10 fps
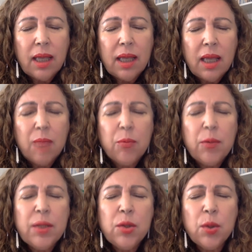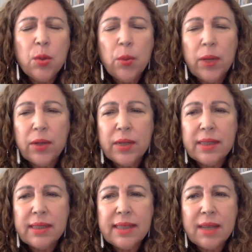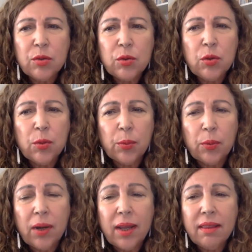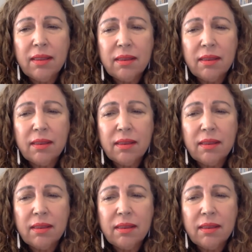And bring your awareness now to your breath.